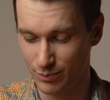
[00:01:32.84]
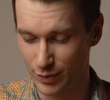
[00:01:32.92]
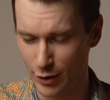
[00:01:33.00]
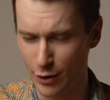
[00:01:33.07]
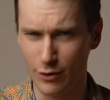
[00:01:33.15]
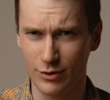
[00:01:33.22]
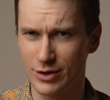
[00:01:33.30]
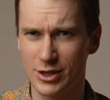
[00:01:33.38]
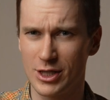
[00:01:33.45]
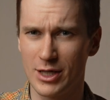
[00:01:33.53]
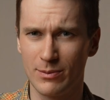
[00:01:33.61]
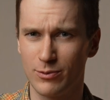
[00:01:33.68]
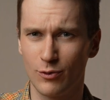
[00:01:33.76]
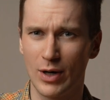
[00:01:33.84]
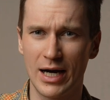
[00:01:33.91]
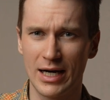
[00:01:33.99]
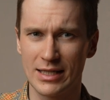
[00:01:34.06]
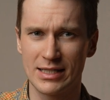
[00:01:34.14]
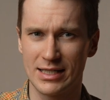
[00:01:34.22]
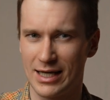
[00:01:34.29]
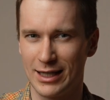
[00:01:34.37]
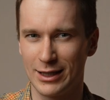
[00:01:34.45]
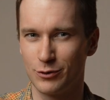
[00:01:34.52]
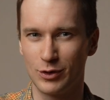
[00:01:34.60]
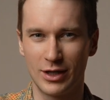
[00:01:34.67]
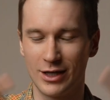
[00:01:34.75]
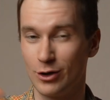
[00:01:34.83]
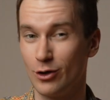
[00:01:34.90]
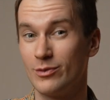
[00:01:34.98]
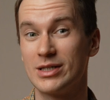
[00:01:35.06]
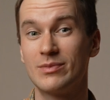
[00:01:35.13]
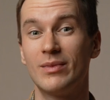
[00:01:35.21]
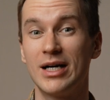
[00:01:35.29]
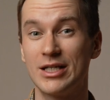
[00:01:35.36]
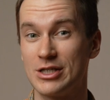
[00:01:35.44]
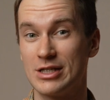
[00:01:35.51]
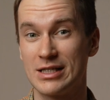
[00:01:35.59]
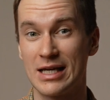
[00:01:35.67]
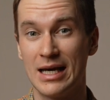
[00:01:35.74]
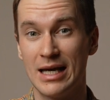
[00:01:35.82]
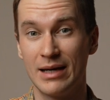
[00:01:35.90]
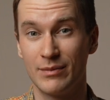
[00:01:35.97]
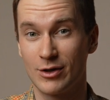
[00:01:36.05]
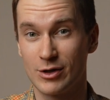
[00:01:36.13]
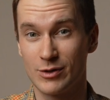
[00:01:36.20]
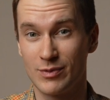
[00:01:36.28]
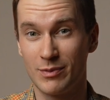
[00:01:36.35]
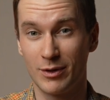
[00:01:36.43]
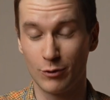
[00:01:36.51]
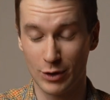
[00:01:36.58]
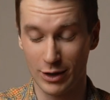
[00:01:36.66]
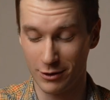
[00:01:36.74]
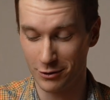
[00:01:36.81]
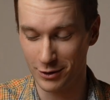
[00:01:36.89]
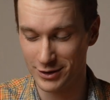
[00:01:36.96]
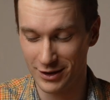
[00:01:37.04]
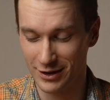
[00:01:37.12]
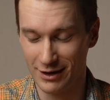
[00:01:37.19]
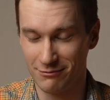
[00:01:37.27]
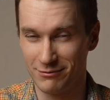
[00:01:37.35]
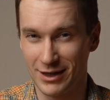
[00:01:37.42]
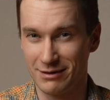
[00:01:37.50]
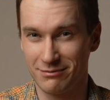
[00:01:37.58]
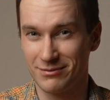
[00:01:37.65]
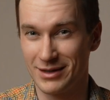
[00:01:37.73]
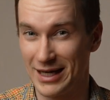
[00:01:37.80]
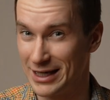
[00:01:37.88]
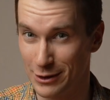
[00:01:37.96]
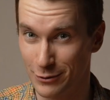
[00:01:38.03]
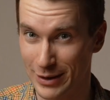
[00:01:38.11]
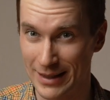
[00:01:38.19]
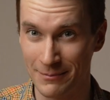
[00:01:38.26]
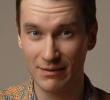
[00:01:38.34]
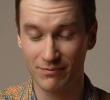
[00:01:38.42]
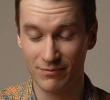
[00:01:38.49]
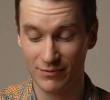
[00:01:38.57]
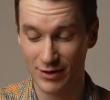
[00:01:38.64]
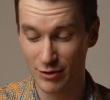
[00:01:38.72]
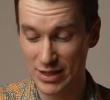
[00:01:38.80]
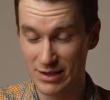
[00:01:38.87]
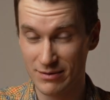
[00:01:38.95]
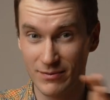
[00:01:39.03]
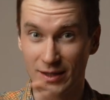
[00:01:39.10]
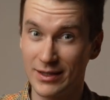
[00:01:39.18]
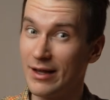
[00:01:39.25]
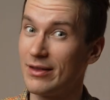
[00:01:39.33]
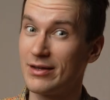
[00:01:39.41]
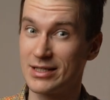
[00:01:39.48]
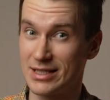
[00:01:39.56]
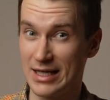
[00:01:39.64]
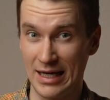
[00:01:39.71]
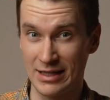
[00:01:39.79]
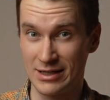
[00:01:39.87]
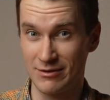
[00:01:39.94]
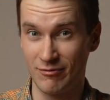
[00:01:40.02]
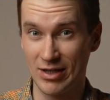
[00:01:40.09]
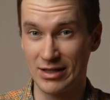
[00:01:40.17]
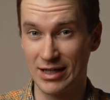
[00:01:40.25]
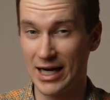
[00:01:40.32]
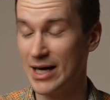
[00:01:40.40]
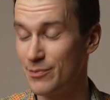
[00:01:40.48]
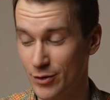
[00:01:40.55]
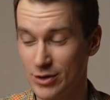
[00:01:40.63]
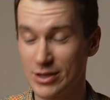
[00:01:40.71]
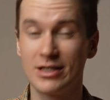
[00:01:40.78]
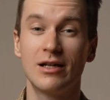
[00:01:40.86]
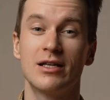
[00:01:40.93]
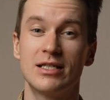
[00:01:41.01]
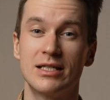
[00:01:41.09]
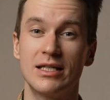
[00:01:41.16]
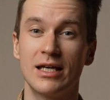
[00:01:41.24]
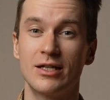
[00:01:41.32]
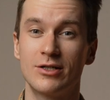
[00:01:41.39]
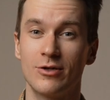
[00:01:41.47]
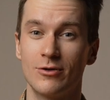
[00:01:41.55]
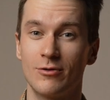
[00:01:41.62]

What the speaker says: plonk cheap wine selling with enormous margins because people will order them anyway. And there is another stance that I personally stick to,